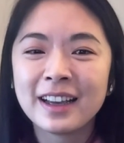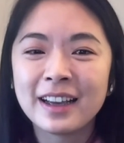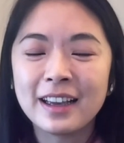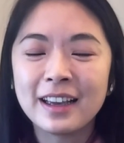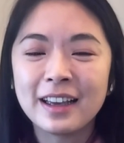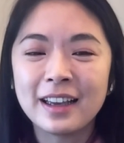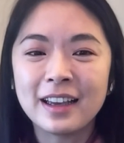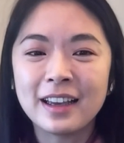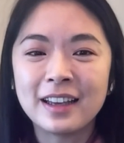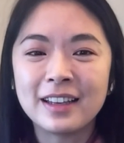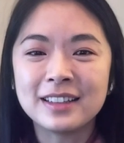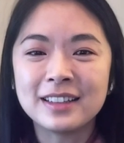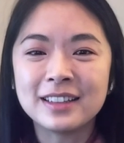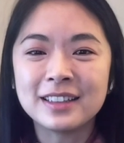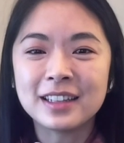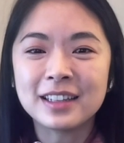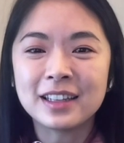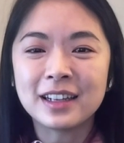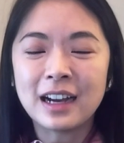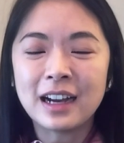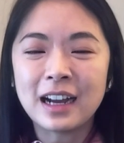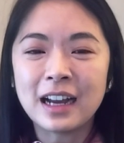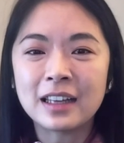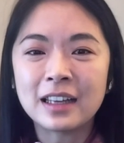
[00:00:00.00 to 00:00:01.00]
and
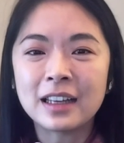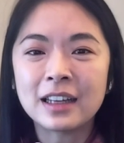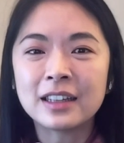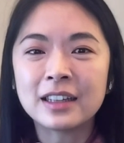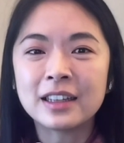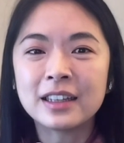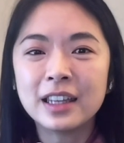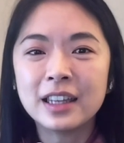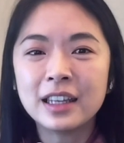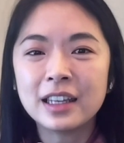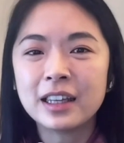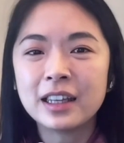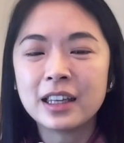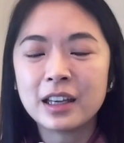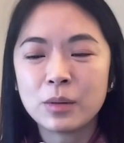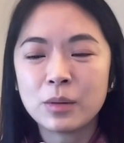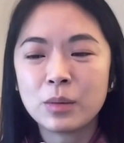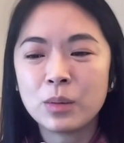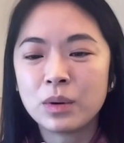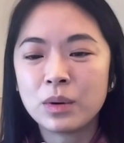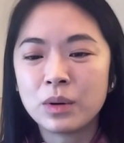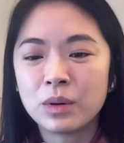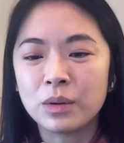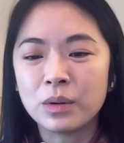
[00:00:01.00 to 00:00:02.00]
I think
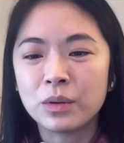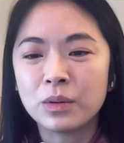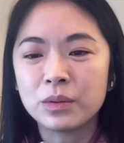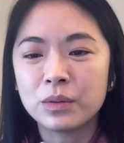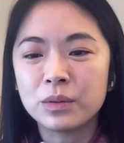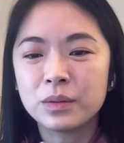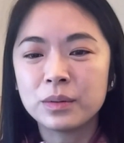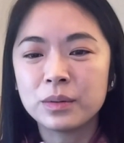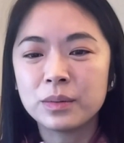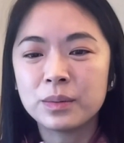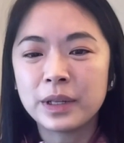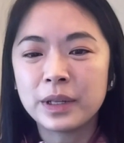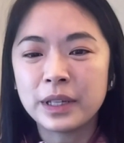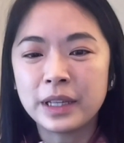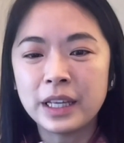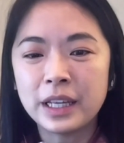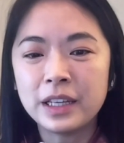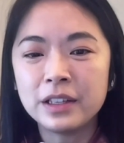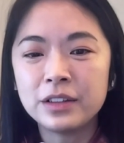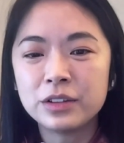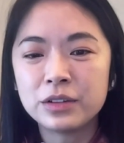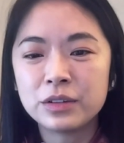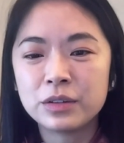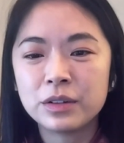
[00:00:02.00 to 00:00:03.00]
that will
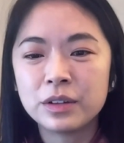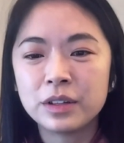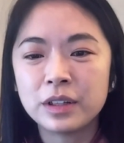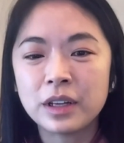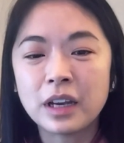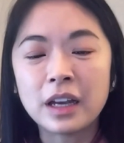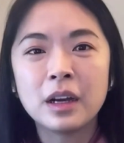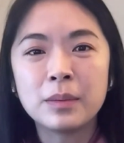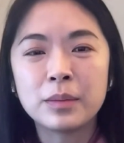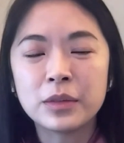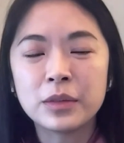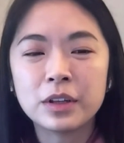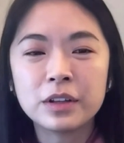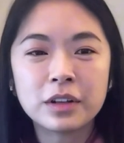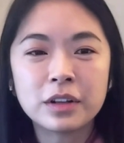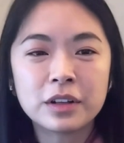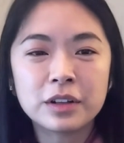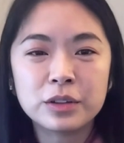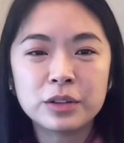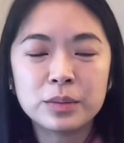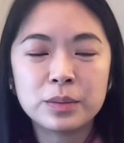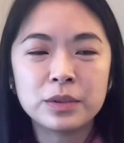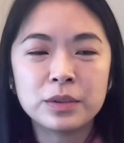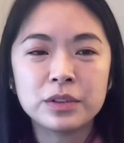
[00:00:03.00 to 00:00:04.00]
potentially. I'm not
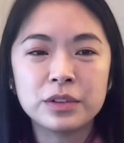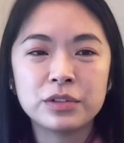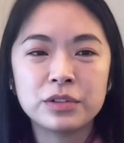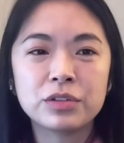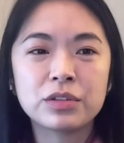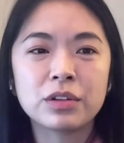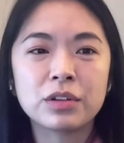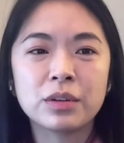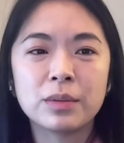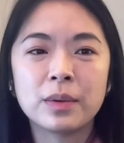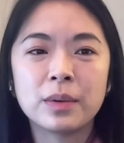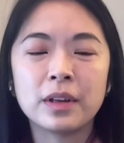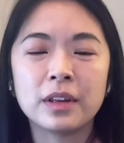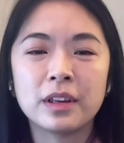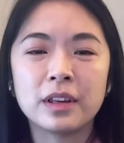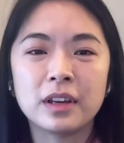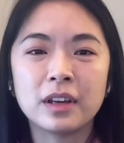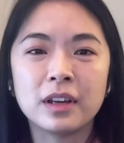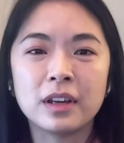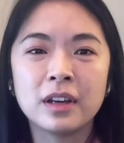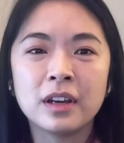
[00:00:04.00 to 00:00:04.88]
100% sure, but